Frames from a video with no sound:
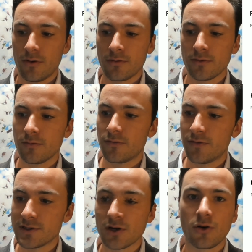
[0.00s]

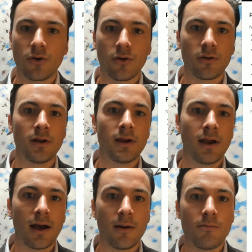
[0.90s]
physical
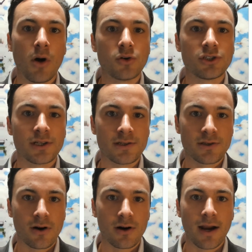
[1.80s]
motions
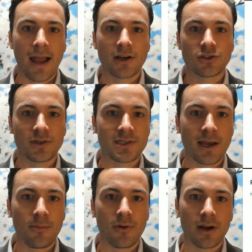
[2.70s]
are actually
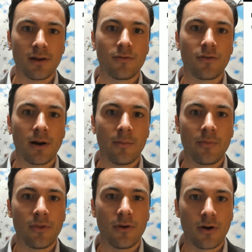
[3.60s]
separated from
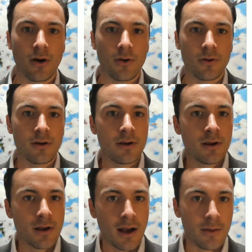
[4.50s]
their own
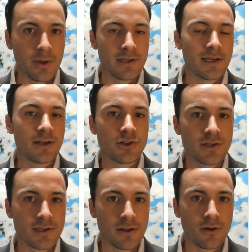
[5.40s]

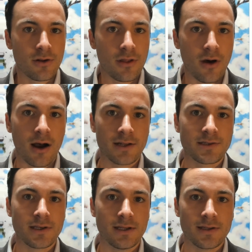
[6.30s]
intentions and their thoughts,
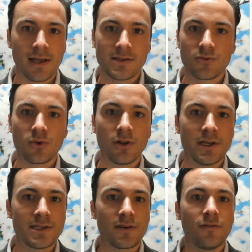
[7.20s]
and that's really
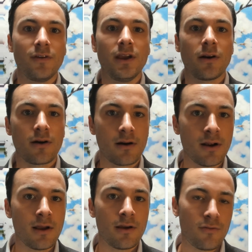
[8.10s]
severe
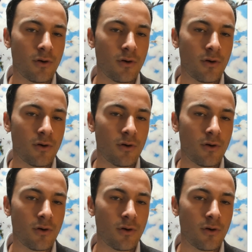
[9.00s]
form of